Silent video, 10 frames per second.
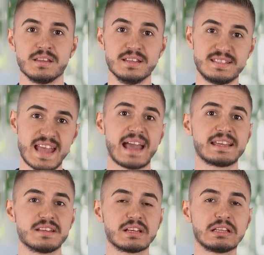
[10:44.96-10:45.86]
The tag
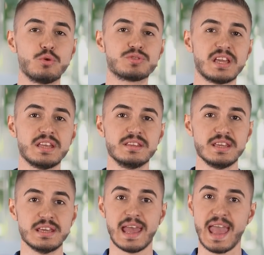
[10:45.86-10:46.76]
is enclosed in
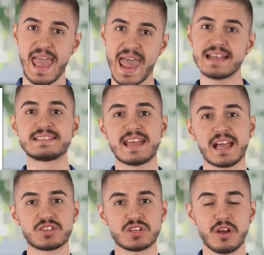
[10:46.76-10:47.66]
the head
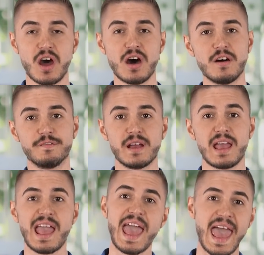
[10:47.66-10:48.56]
section of
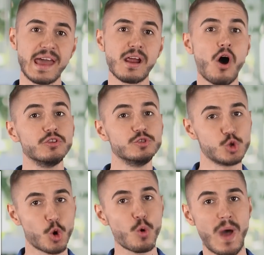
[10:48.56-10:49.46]
Head on
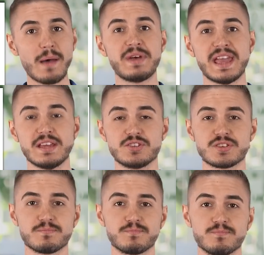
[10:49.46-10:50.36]
your web
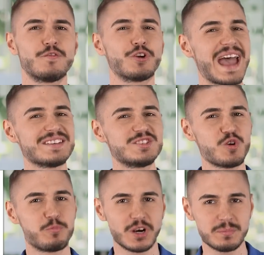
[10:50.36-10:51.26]
page. For
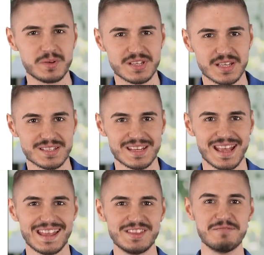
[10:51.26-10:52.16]
SEO purposes,
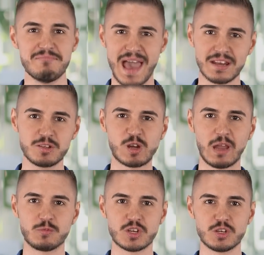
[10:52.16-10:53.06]
the meta
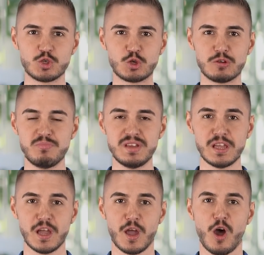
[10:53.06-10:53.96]
description should
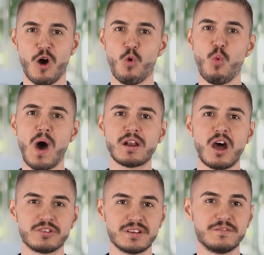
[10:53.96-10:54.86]
be
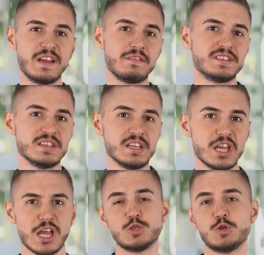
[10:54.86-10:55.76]

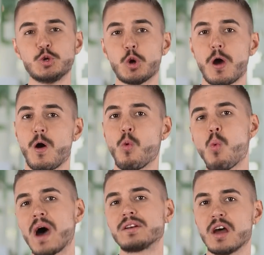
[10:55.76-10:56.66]
150 to
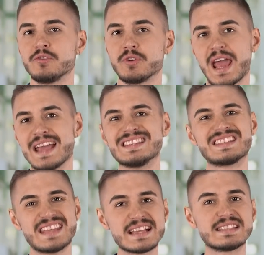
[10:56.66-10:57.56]

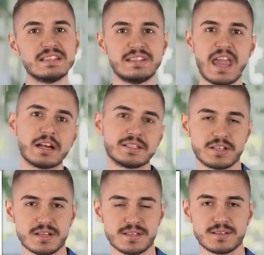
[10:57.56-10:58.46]
160
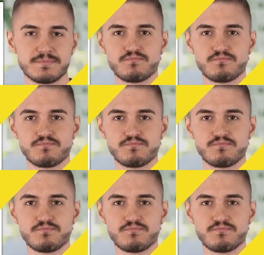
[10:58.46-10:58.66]
characters.